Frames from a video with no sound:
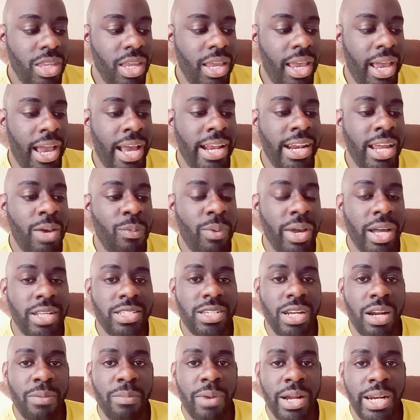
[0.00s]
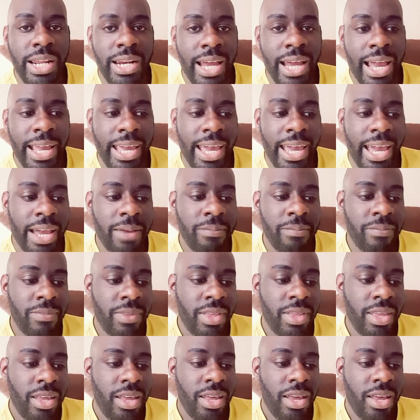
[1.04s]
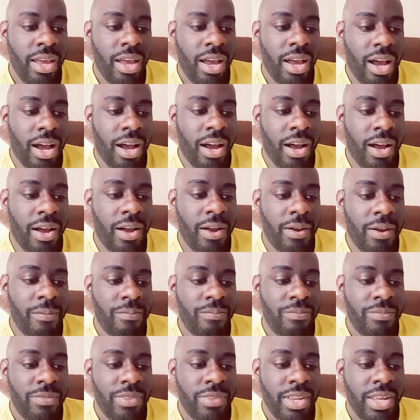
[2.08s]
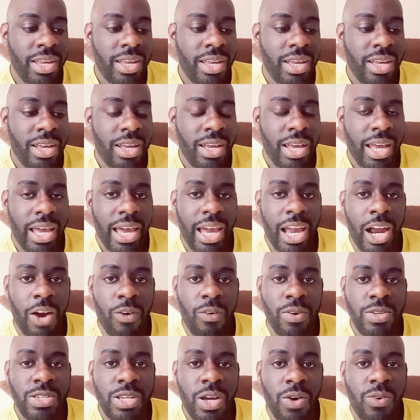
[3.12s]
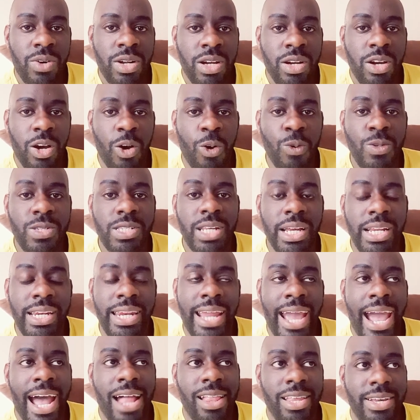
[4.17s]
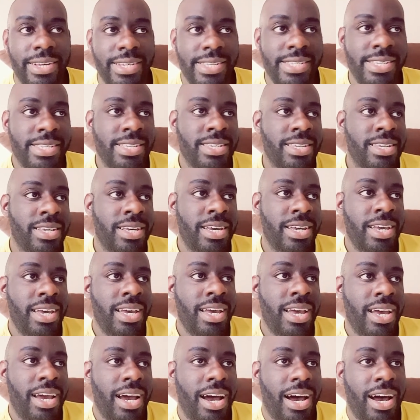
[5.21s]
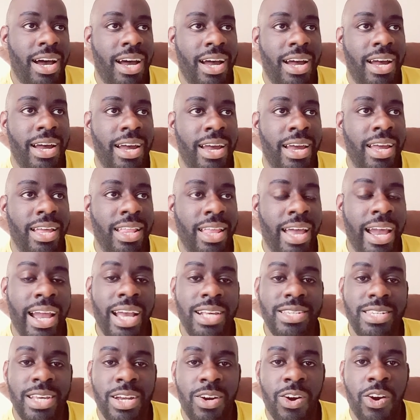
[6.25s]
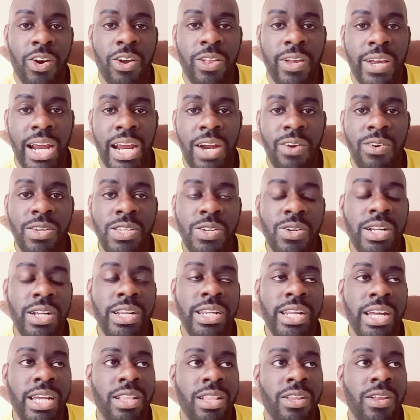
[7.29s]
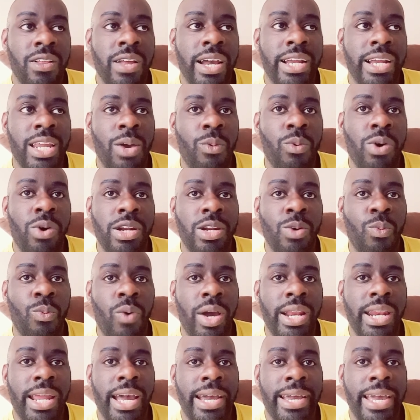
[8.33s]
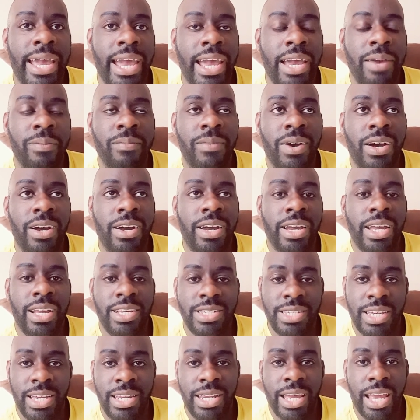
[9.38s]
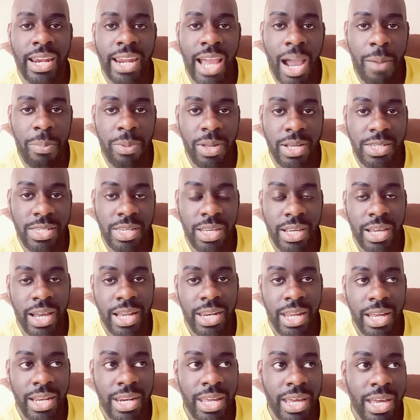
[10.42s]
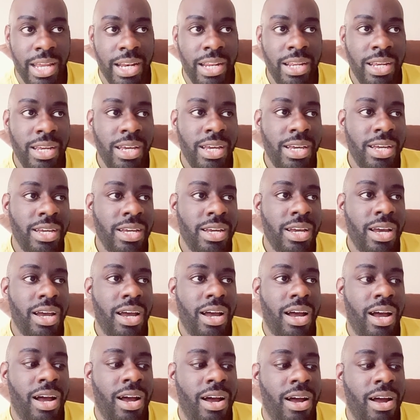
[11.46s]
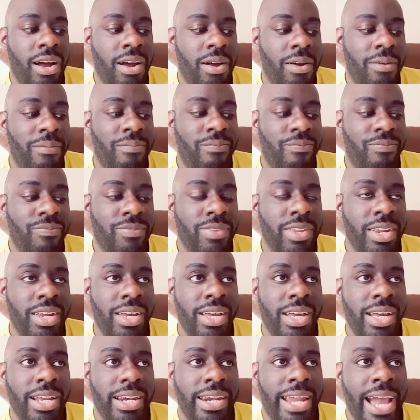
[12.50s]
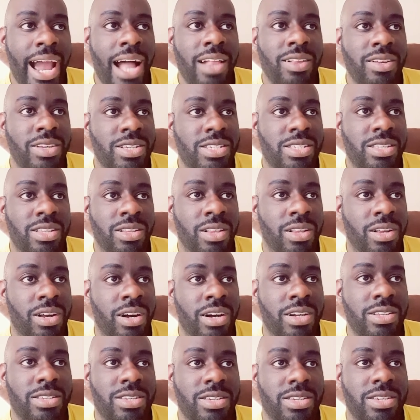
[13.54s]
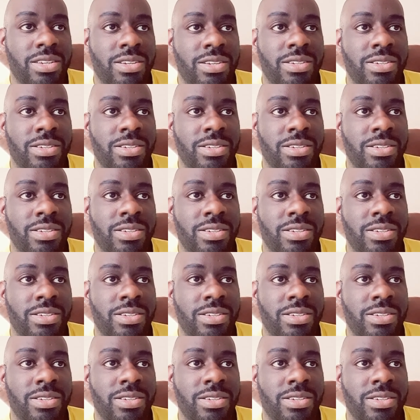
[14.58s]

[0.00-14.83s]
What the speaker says: And then we get to the Monday night game. Um, Arizona hosting Dallas. Like I said earlier, Arizona didn't look like they wanted to win that game against Indianapolis, and yet they did. Um, Dallas looked